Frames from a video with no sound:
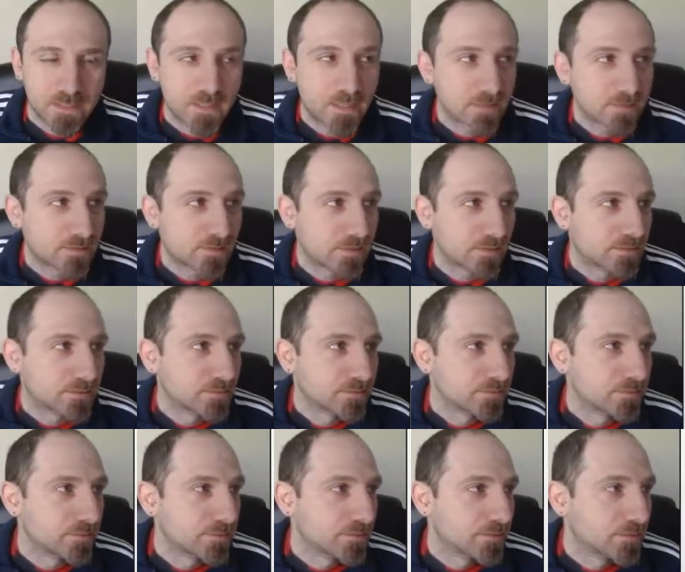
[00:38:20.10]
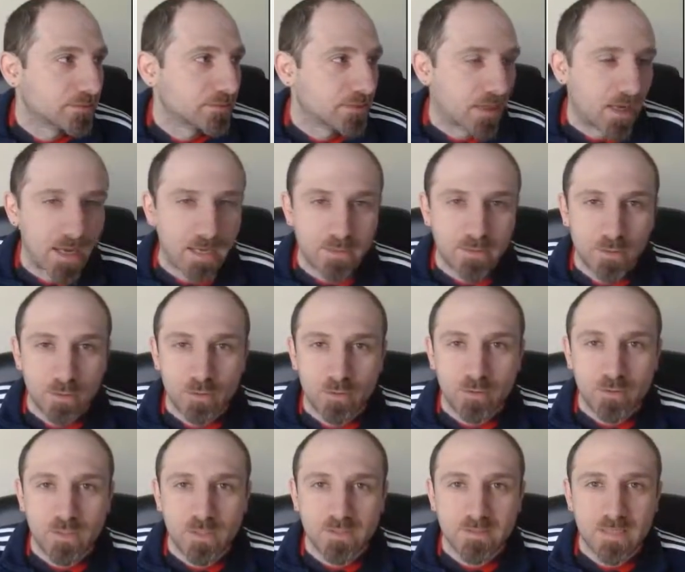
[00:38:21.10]
said, I know
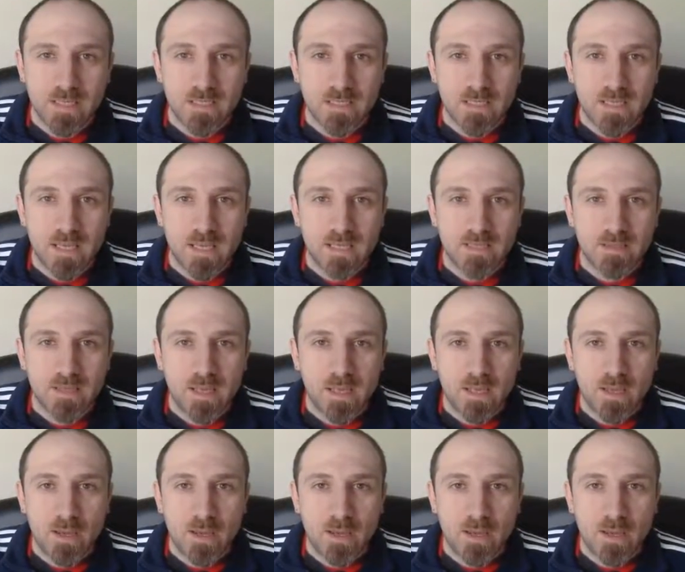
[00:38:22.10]
exactly how the AI